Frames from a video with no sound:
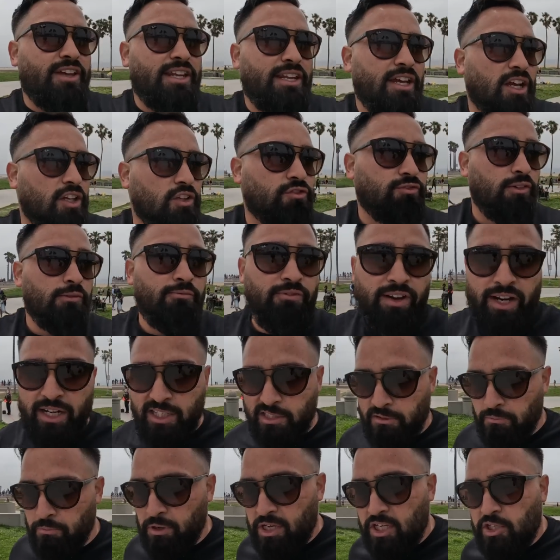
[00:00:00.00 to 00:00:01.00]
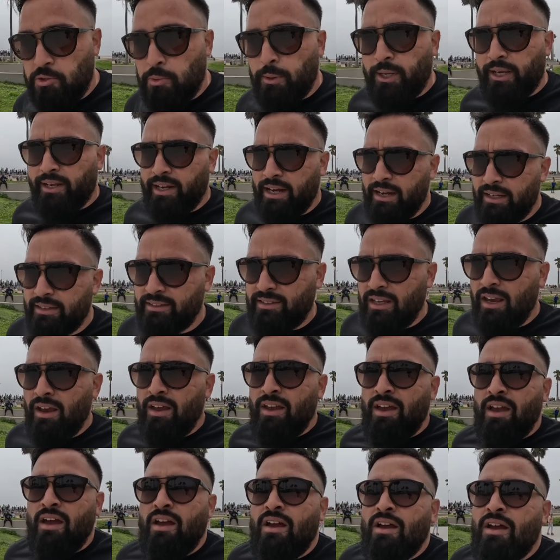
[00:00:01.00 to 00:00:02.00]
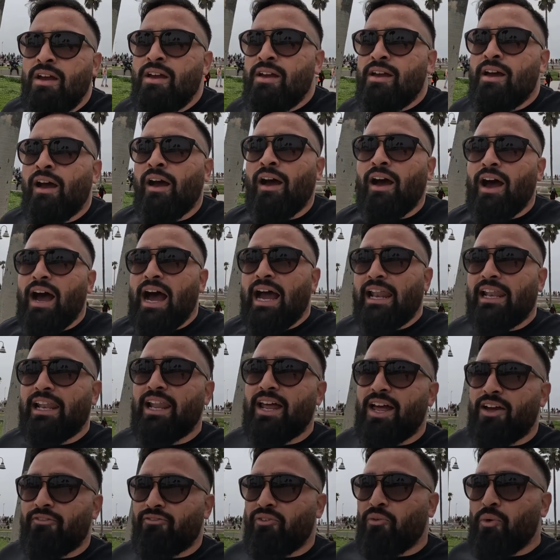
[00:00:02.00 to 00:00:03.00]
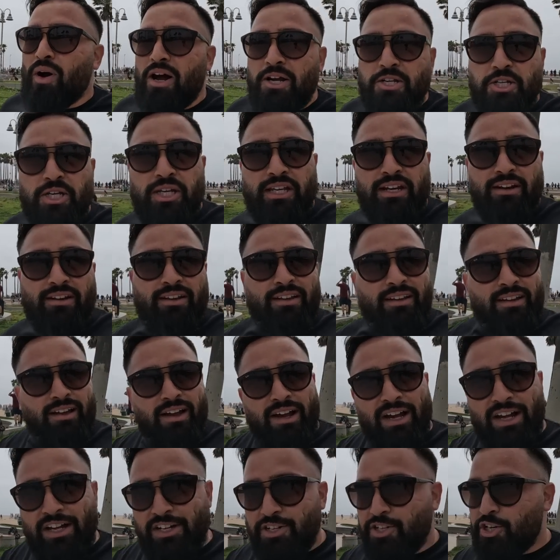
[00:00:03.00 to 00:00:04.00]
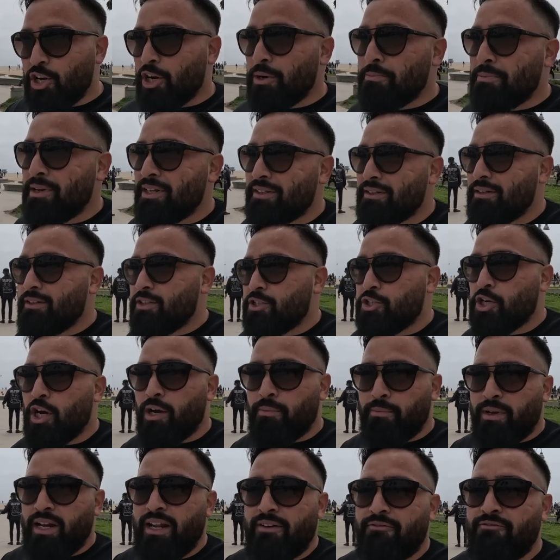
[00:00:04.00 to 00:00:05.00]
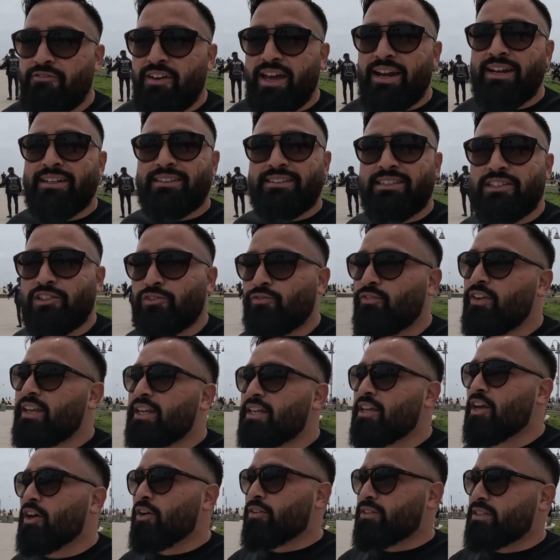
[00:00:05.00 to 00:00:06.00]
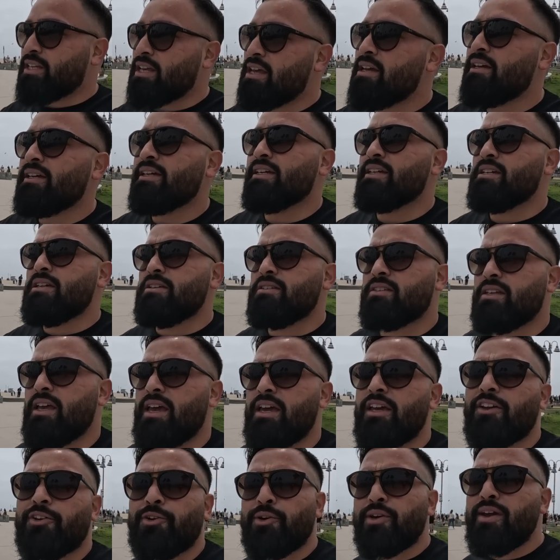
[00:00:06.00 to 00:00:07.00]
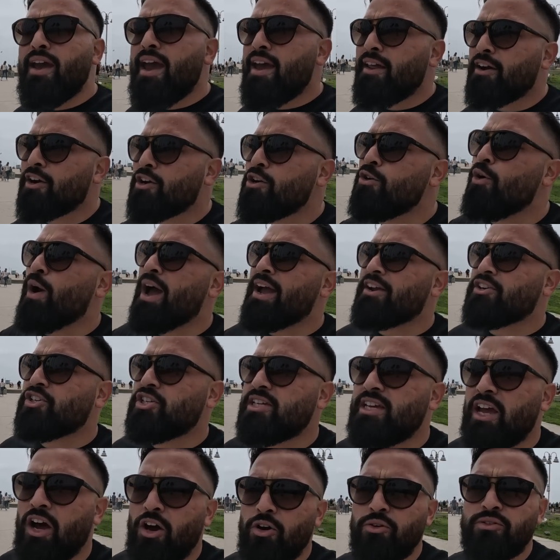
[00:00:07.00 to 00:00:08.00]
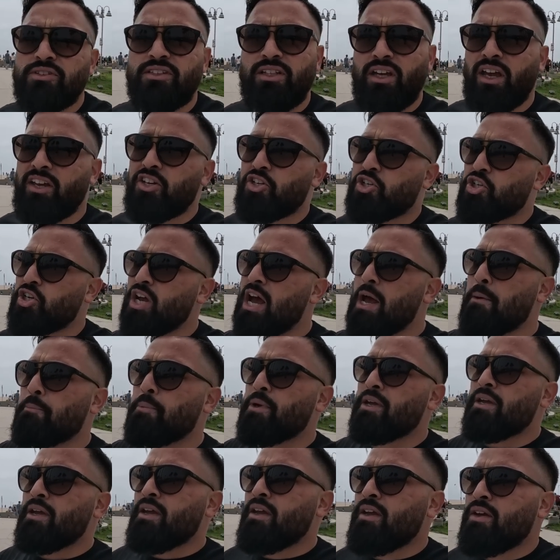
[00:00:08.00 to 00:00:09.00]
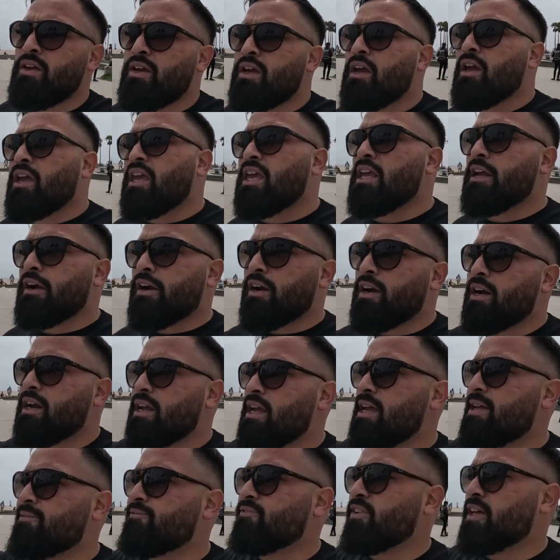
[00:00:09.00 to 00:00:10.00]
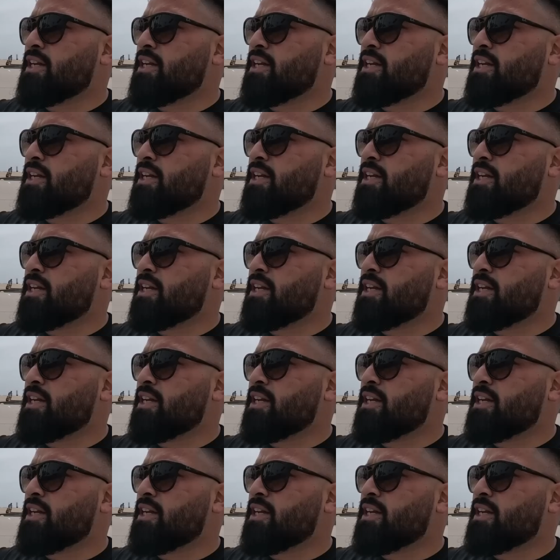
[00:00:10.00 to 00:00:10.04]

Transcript: videos from Venice Beach because I love watching German in Venice's videos. He's a creator who actually owns a shop here in